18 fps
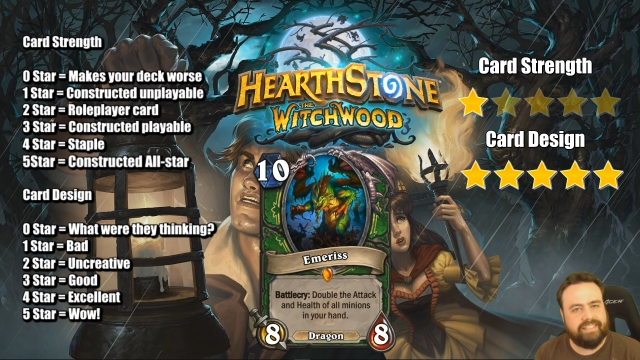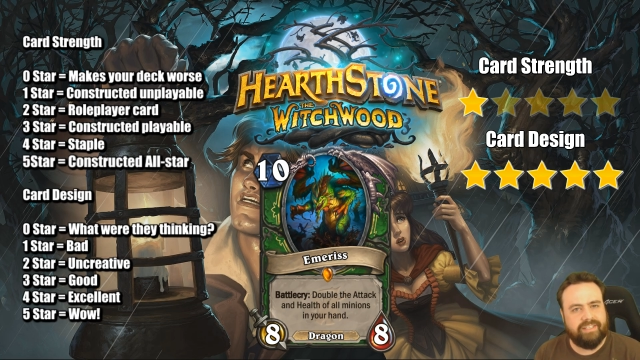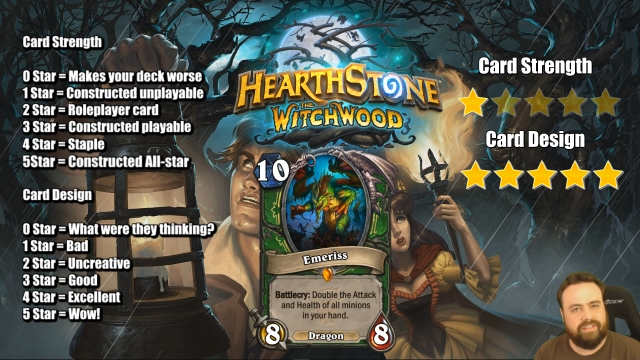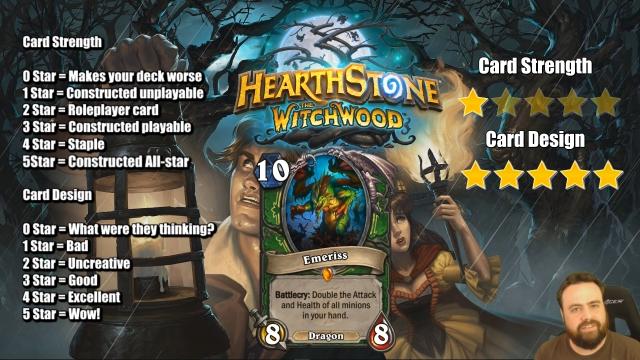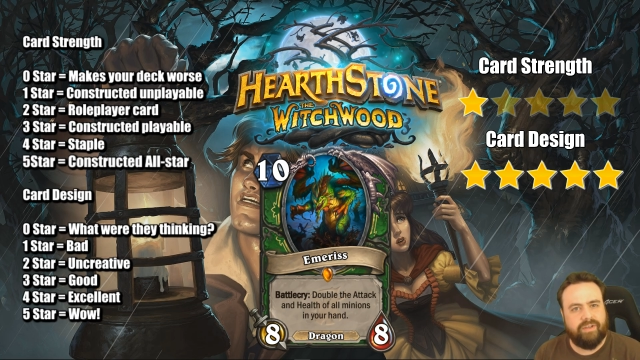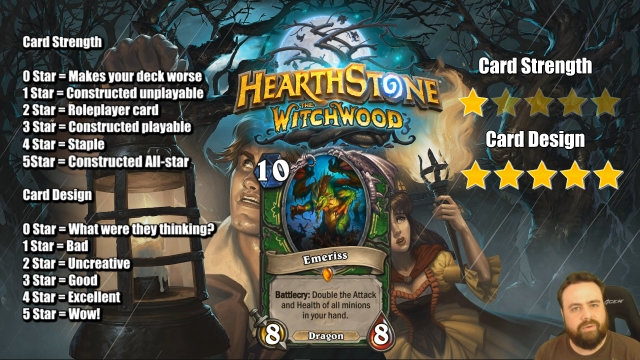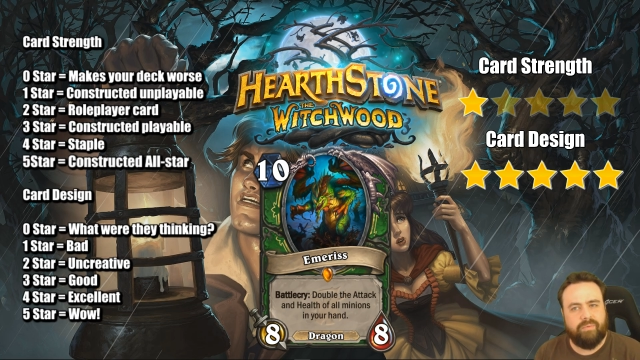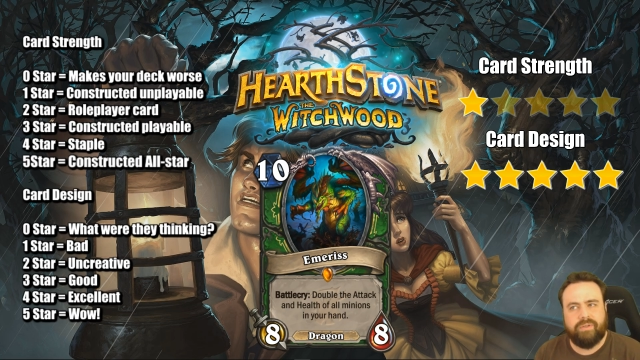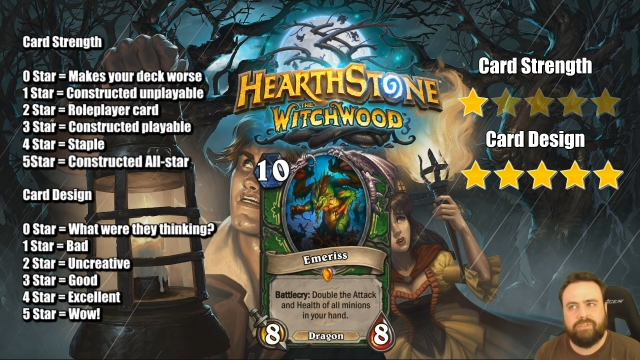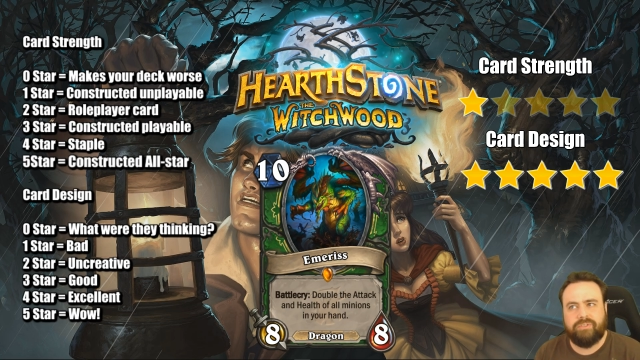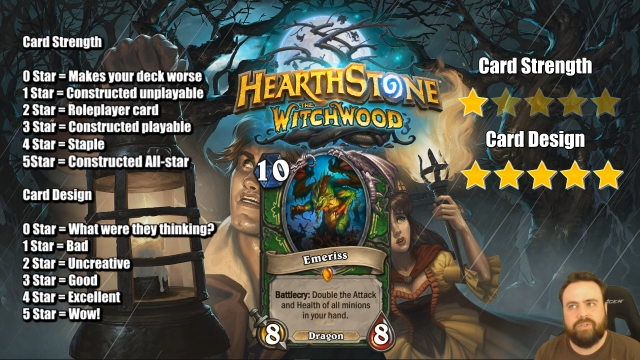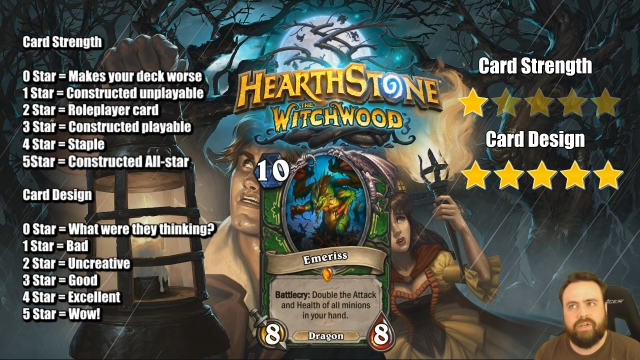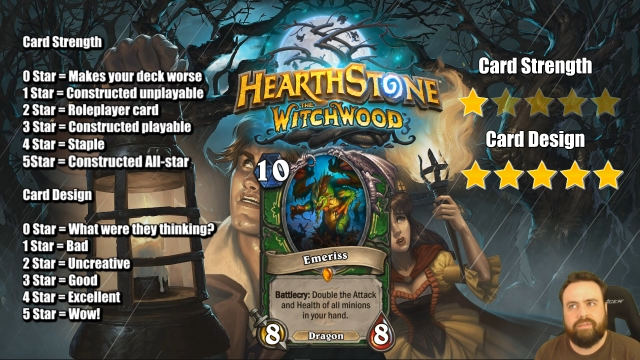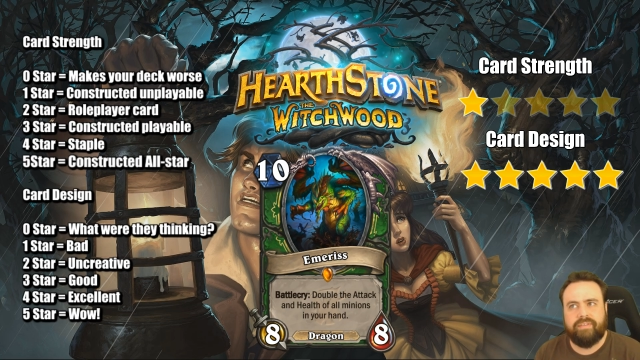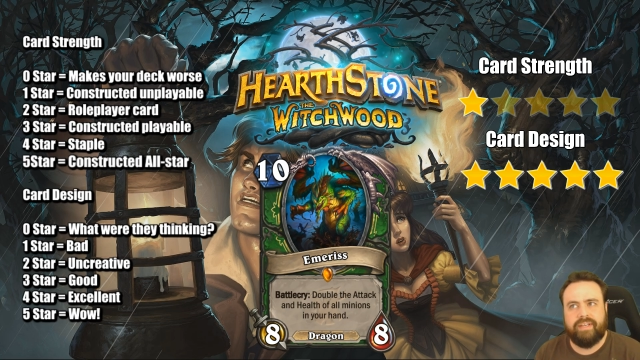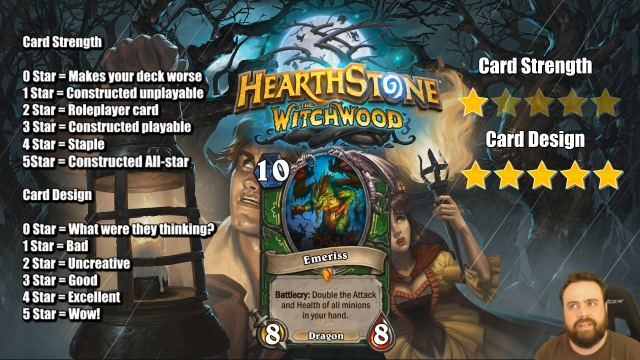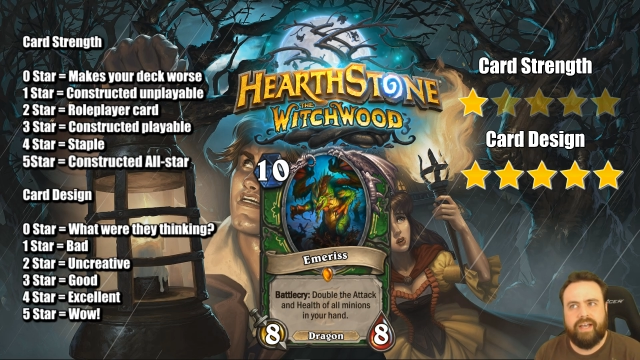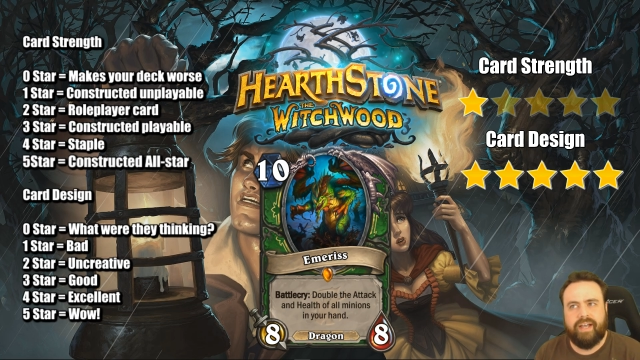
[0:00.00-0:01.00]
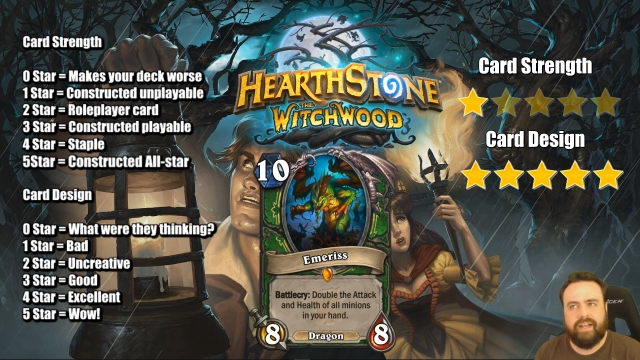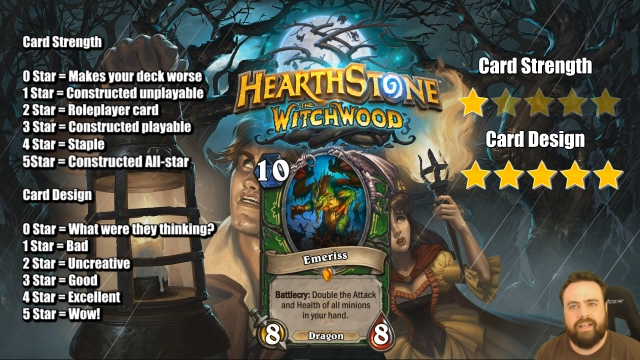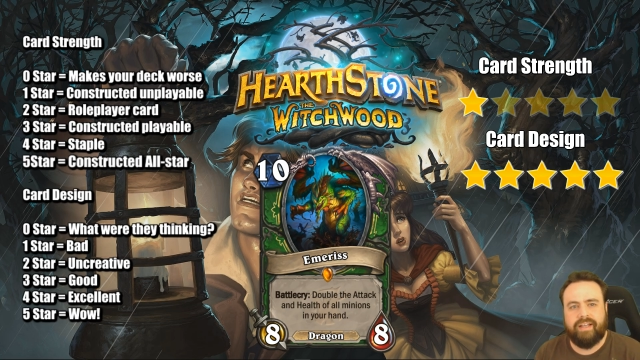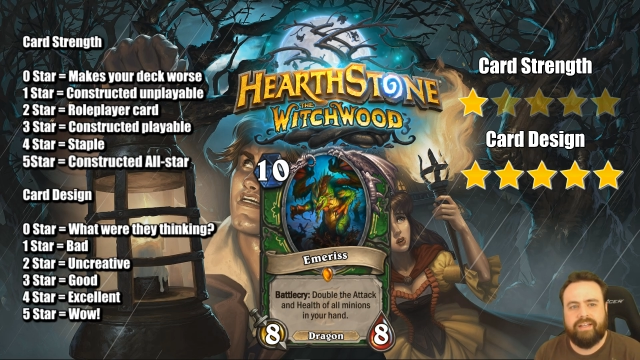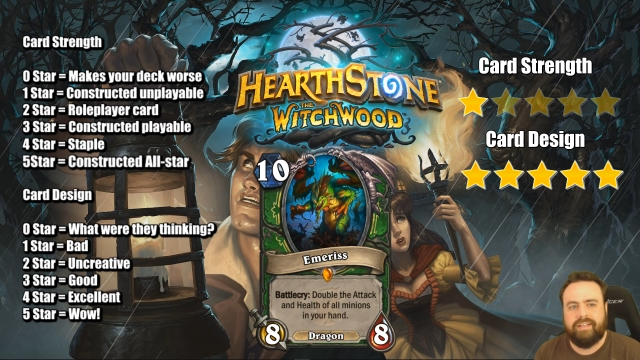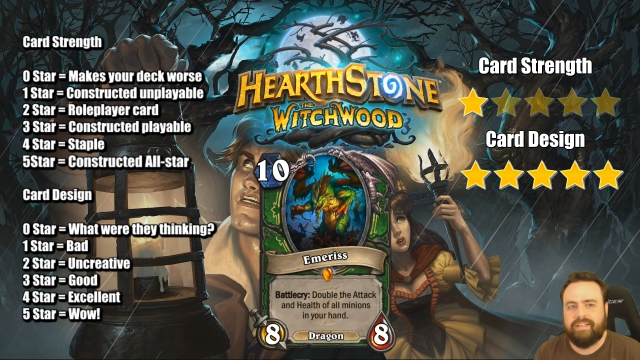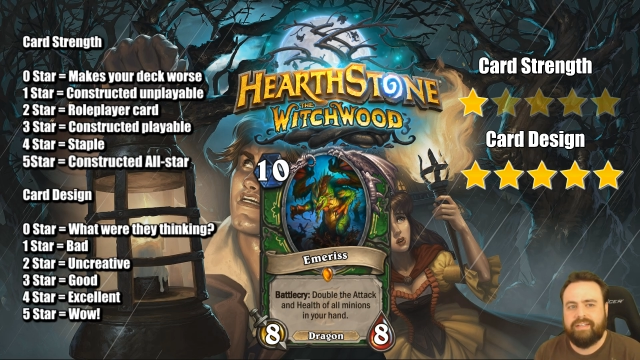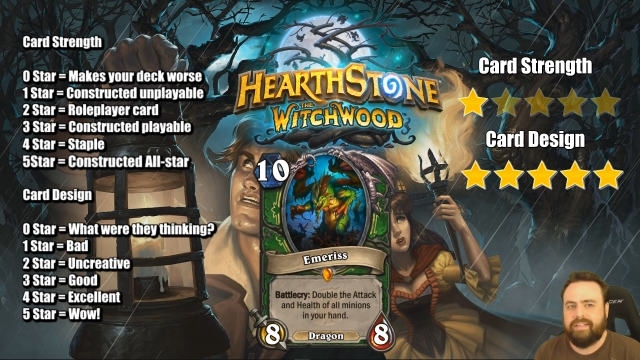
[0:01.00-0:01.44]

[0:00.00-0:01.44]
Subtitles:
Although once you have the Naga,